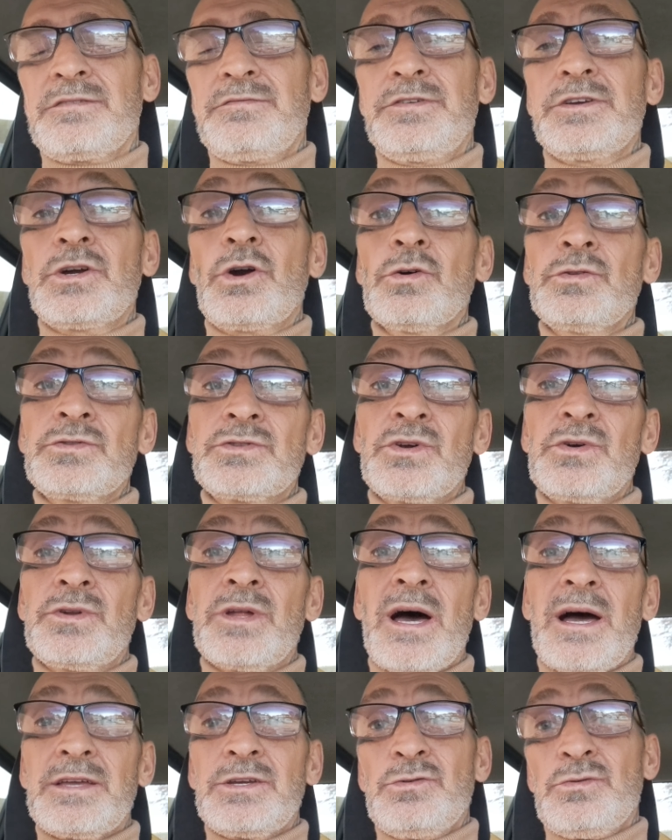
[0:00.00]
If you couldn't do
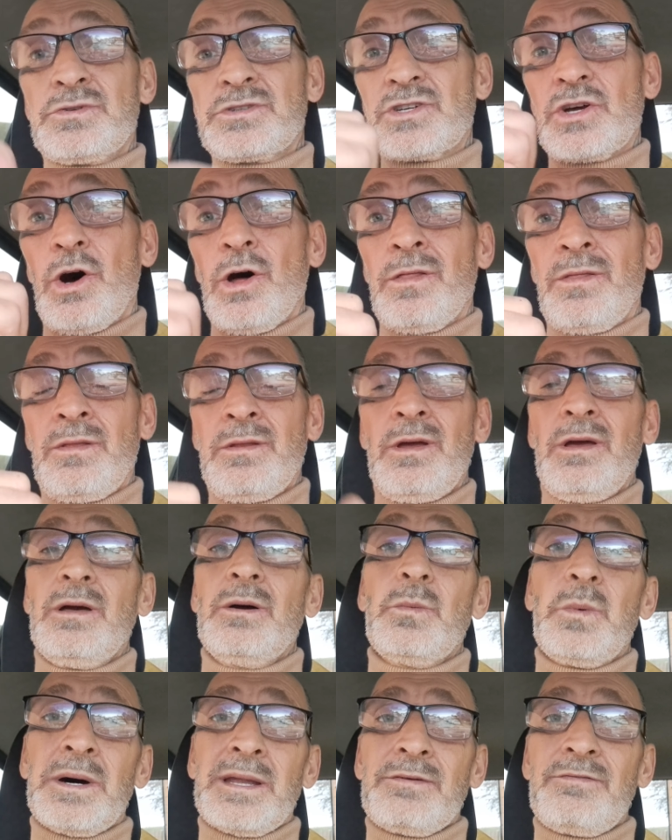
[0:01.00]
that, you was gone,
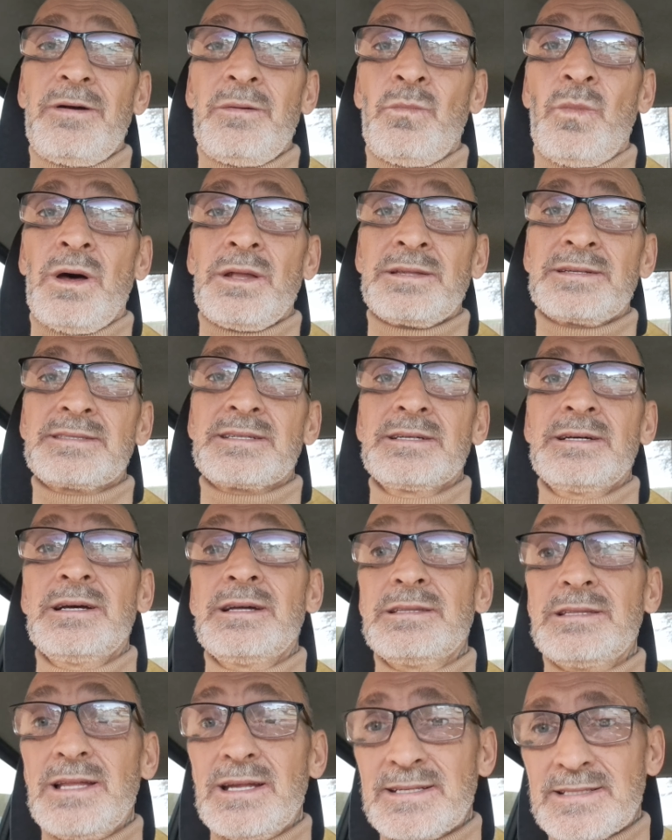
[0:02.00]
one of them ones.
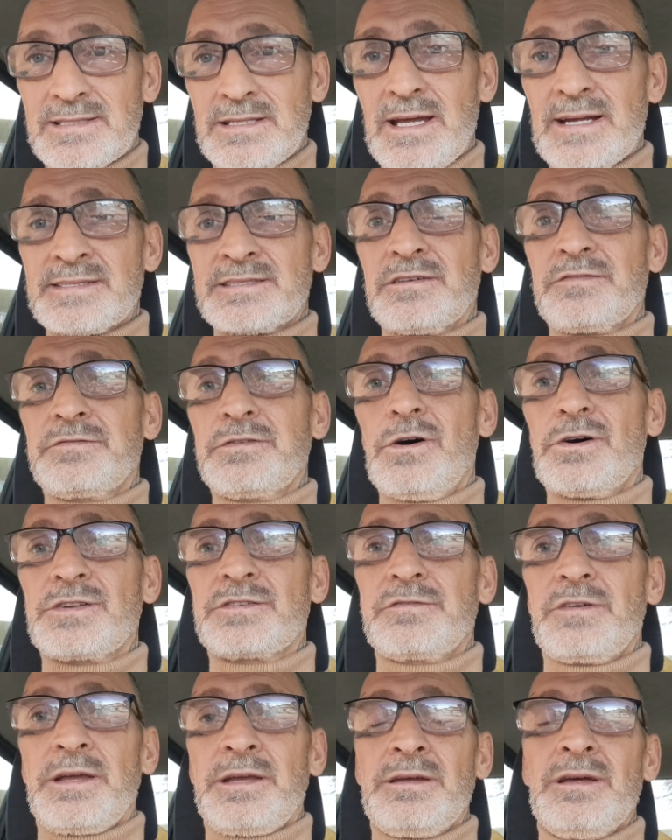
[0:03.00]
That's, that's the
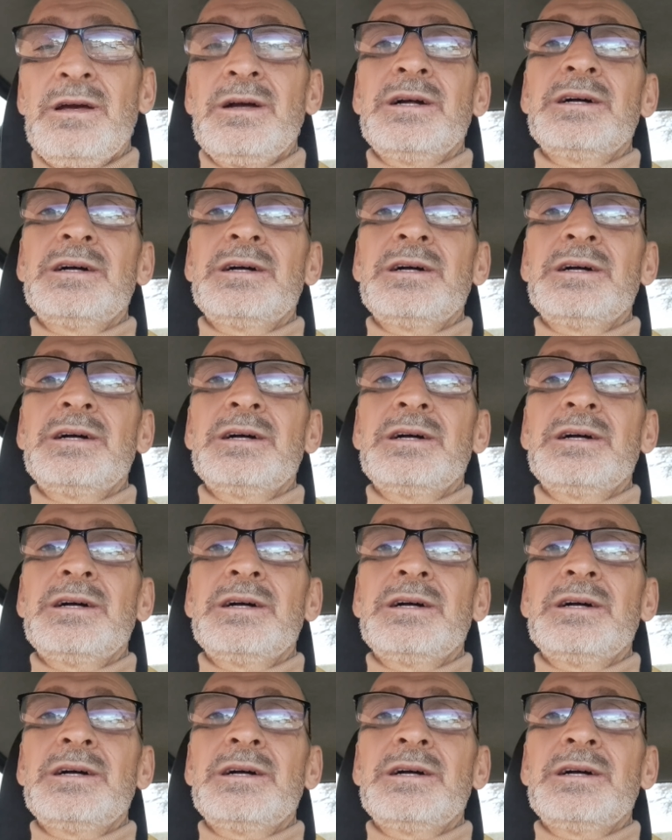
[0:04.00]
first thing.